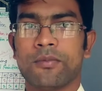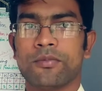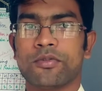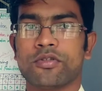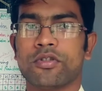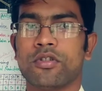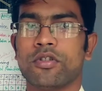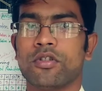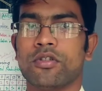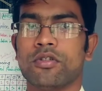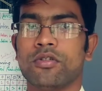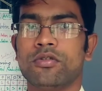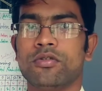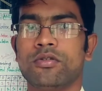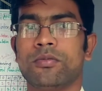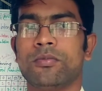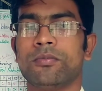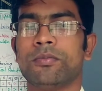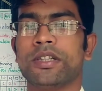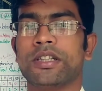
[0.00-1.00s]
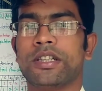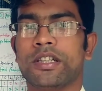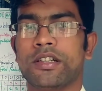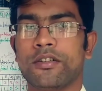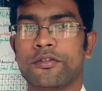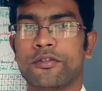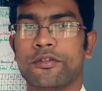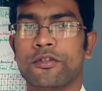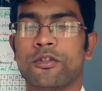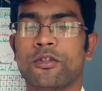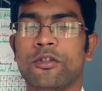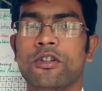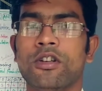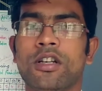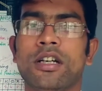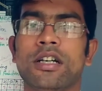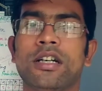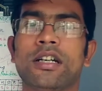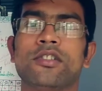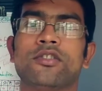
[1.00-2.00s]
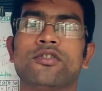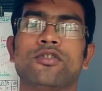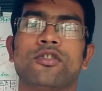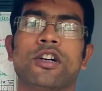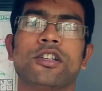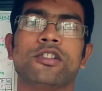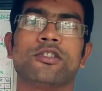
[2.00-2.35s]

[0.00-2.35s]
so be careful and try